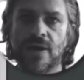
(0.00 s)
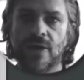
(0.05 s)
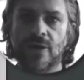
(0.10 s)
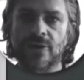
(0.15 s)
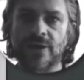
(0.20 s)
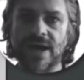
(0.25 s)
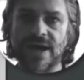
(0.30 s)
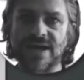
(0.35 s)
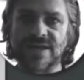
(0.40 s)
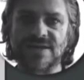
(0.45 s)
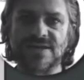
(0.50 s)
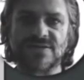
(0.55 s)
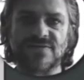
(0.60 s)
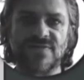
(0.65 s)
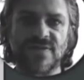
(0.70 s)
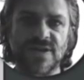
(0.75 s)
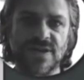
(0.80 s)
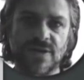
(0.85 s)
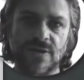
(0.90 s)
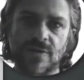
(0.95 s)
Okay, in this
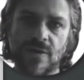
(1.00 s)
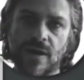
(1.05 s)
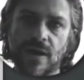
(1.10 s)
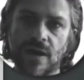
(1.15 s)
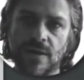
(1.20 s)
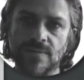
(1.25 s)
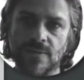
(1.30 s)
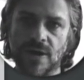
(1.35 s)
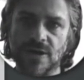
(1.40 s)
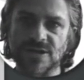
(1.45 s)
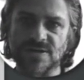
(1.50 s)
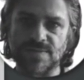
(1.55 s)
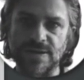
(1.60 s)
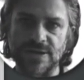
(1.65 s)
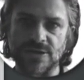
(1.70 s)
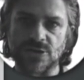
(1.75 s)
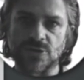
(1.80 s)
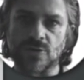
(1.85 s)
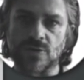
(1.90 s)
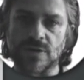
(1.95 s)
video I'm going to
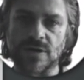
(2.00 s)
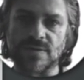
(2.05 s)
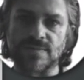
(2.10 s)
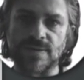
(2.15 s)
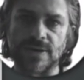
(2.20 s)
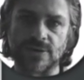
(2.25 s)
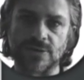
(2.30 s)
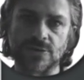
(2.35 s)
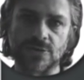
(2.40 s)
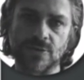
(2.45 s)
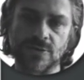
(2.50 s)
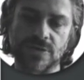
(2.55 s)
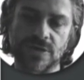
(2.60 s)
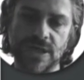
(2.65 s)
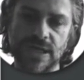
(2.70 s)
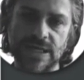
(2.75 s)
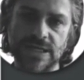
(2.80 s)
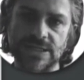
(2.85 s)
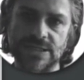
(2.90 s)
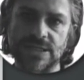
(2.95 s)
be talking about two
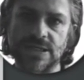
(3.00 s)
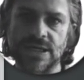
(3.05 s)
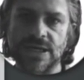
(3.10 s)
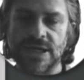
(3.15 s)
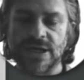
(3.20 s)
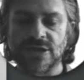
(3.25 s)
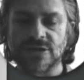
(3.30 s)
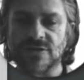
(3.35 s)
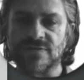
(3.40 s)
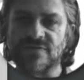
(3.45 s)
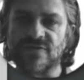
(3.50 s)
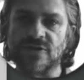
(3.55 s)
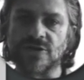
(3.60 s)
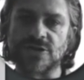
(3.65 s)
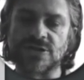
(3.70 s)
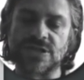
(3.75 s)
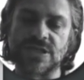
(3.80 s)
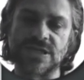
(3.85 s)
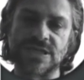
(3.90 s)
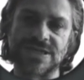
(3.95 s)
things. The
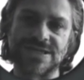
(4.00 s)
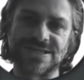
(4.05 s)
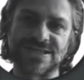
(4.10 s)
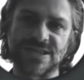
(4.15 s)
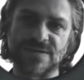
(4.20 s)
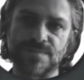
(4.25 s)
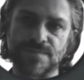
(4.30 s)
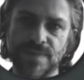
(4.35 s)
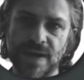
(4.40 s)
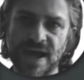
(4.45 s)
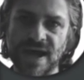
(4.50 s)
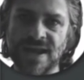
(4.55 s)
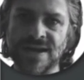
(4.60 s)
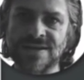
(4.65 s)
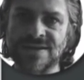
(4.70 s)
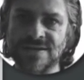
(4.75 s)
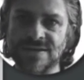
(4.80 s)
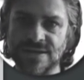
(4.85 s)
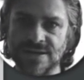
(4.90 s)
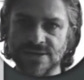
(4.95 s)
first thing is the
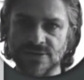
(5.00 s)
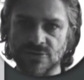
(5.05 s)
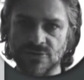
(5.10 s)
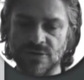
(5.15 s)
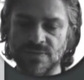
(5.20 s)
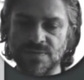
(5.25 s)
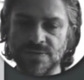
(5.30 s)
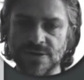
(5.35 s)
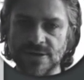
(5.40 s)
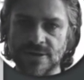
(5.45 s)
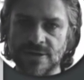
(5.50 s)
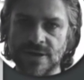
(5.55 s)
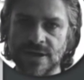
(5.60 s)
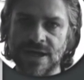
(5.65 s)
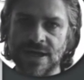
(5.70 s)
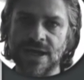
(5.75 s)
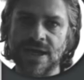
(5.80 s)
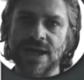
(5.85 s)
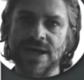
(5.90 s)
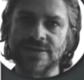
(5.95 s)
band descriptor,
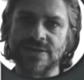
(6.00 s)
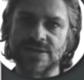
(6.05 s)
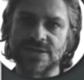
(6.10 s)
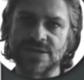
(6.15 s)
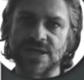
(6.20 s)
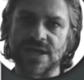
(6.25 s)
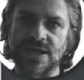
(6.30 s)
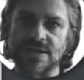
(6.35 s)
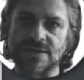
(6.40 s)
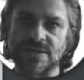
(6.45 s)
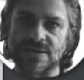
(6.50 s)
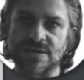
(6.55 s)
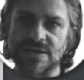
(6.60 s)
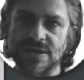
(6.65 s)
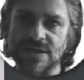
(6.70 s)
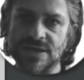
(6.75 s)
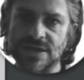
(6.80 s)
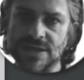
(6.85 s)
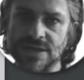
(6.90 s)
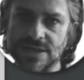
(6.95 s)
and the second
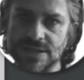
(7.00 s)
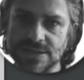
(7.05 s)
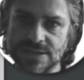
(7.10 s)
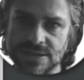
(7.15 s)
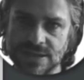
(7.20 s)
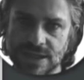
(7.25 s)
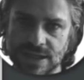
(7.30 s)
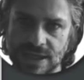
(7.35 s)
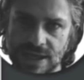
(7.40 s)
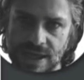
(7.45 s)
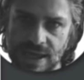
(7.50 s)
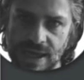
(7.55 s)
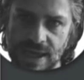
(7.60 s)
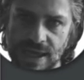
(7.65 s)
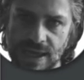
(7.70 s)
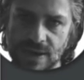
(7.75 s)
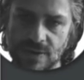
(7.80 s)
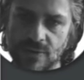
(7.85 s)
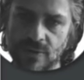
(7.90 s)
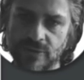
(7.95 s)
thing is the
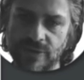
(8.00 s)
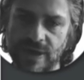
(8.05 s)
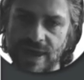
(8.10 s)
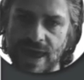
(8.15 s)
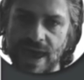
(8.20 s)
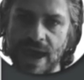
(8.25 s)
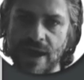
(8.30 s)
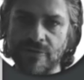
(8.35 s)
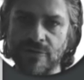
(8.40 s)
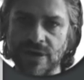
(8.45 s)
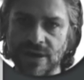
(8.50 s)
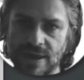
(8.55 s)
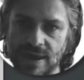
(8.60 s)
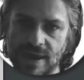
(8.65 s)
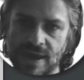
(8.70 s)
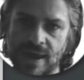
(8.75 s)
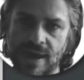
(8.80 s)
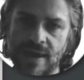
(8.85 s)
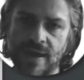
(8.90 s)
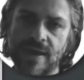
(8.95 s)
key or the error
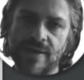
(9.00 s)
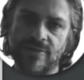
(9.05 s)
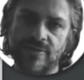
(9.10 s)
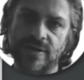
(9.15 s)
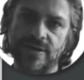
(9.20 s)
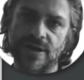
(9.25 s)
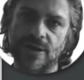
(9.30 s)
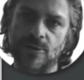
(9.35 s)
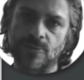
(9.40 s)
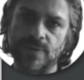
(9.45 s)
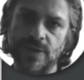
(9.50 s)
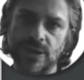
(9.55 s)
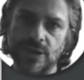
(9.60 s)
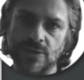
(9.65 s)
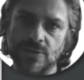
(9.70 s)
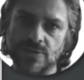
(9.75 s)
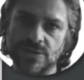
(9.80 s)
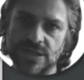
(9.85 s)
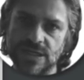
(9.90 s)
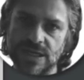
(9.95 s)
key that I'll be
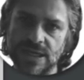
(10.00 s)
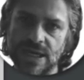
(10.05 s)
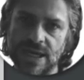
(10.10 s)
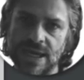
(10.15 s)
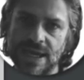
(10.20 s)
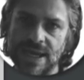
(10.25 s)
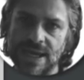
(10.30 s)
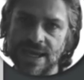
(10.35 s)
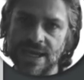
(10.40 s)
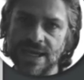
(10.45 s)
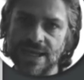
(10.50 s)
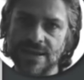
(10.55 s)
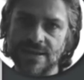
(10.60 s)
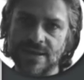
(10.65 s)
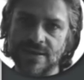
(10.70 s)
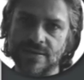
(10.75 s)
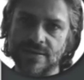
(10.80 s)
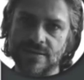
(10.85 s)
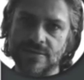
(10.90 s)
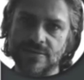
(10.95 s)
using in
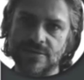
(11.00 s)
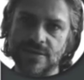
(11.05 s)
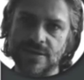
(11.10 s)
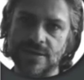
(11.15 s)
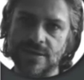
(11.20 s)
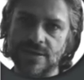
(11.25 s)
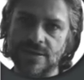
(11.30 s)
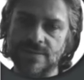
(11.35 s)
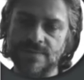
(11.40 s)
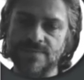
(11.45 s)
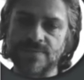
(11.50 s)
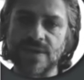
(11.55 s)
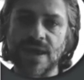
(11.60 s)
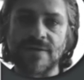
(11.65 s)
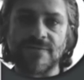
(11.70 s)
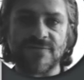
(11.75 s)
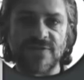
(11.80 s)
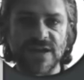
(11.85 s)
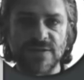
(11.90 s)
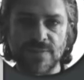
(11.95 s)
the
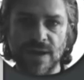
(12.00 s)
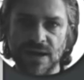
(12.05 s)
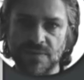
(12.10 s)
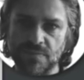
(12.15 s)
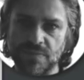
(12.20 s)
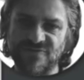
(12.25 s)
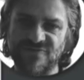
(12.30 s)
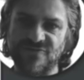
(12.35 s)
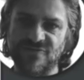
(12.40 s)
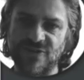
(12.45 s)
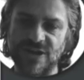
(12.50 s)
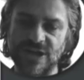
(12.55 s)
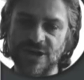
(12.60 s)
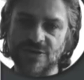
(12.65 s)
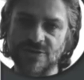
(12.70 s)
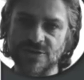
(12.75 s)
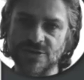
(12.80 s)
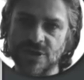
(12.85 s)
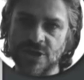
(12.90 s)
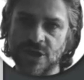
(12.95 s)
feedback
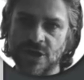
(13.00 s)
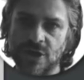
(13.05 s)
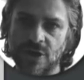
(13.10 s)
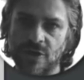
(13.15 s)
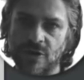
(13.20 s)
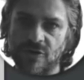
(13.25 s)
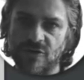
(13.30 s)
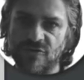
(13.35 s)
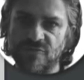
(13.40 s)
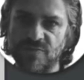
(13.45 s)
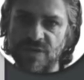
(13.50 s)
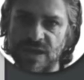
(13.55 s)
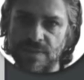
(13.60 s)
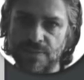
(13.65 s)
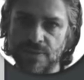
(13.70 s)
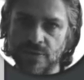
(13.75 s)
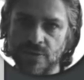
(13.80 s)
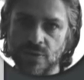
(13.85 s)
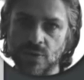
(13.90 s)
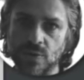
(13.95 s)
videos of
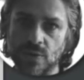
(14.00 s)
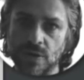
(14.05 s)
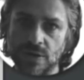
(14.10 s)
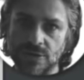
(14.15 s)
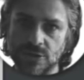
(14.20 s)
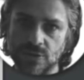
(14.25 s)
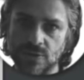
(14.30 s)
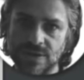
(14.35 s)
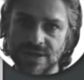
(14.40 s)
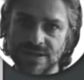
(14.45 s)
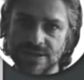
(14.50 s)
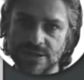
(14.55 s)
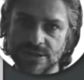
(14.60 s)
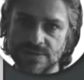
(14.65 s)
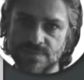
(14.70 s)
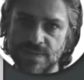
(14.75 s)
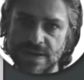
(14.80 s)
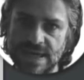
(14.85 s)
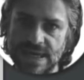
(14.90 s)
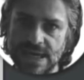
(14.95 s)
people who are doing the
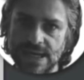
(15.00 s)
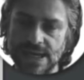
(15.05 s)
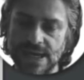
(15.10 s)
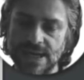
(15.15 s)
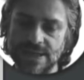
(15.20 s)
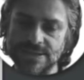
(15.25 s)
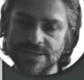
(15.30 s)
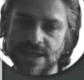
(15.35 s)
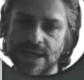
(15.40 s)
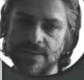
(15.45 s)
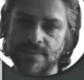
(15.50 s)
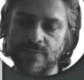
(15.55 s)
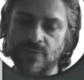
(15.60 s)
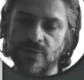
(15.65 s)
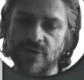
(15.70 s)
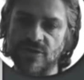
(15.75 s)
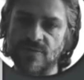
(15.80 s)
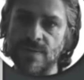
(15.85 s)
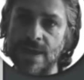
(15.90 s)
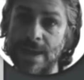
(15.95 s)
speaking exam
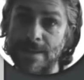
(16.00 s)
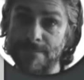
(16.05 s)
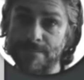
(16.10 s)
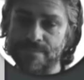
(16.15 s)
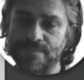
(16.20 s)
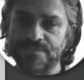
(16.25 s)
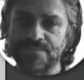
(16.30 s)
with me.